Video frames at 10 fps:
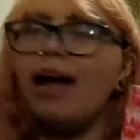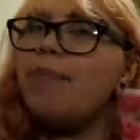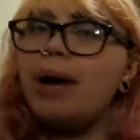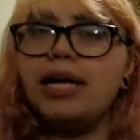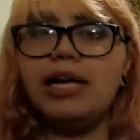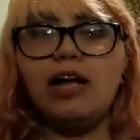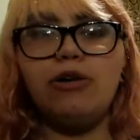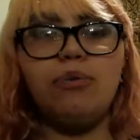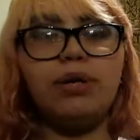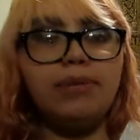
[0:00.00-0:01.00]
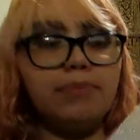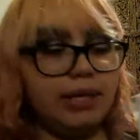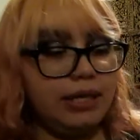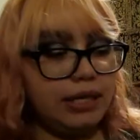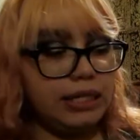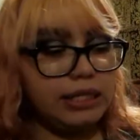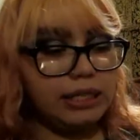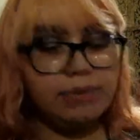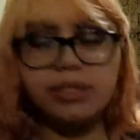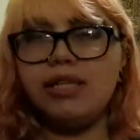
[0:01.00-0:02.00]
I bought it on a whim because
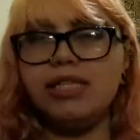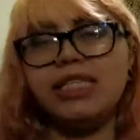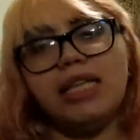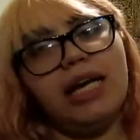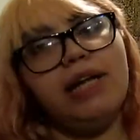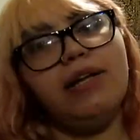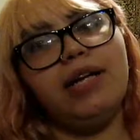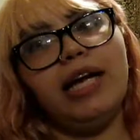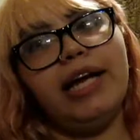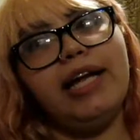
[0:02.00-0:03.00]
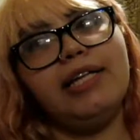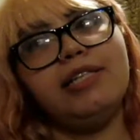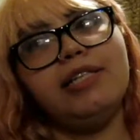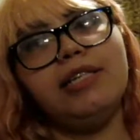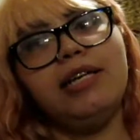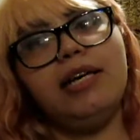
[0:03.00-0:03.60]
it was on sale and